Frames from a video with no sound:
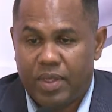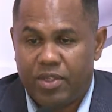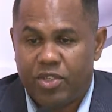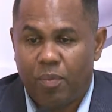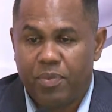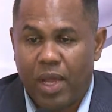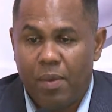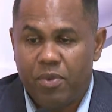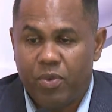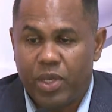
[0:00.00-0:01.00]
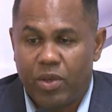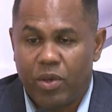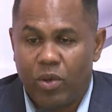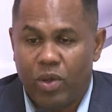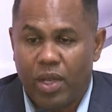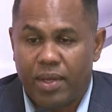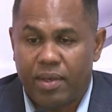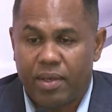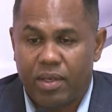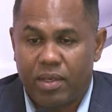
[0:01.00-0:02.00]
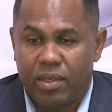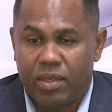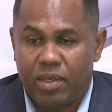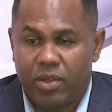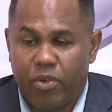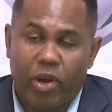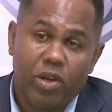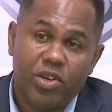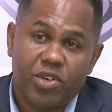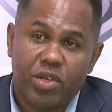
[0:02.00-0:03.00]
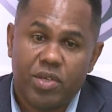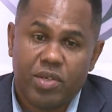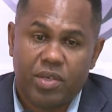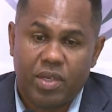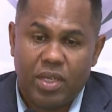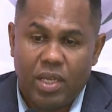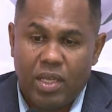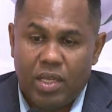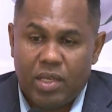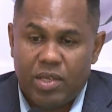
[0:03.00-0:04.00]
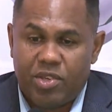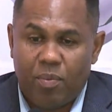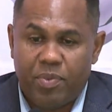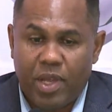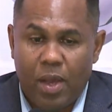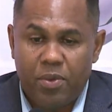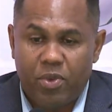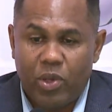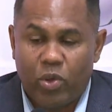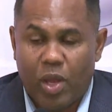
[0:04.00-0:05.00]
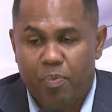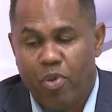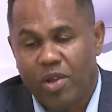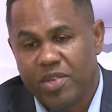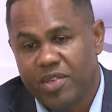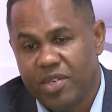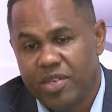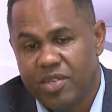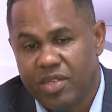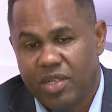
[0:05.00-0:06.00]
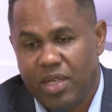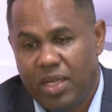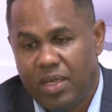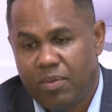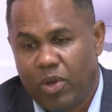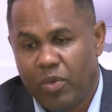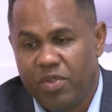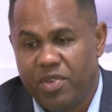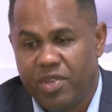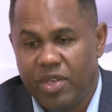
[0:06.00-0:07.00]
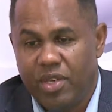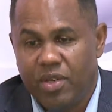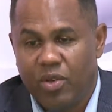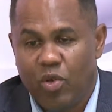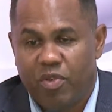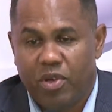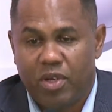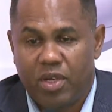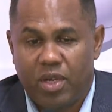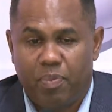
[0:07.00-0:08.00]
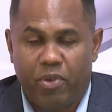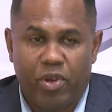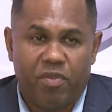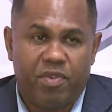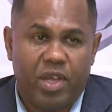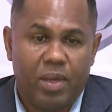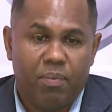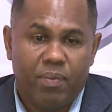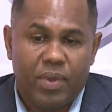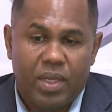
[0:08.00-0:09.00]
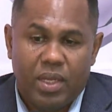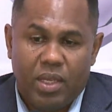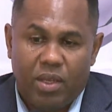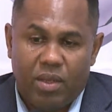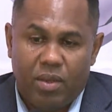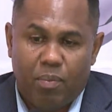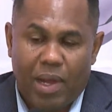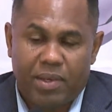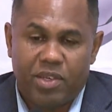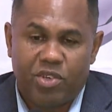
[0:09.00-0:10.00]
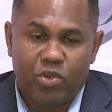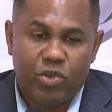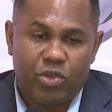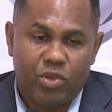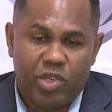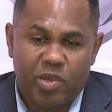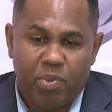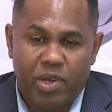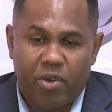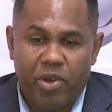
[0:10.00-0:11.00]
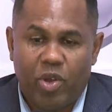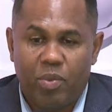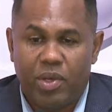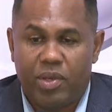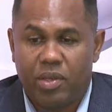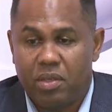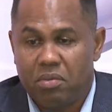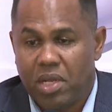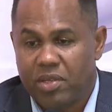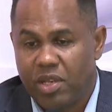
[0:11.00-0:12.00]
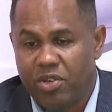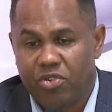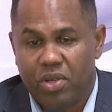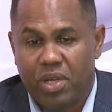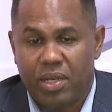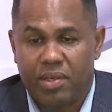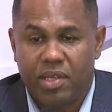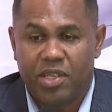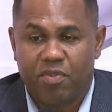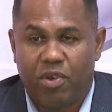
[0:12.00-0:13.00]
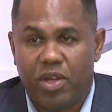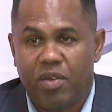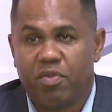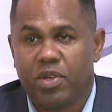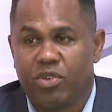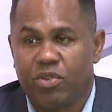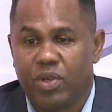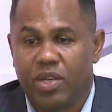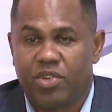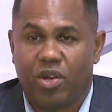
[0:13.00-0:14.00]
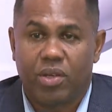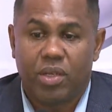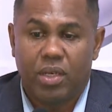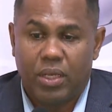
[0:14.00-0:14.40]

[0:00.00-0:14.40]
Sometimes we can look at the regulations. Sometimes we look at processes. What we've seen over a period of time, matters go to disciplinary committee, etc., and takes forever to get sorted.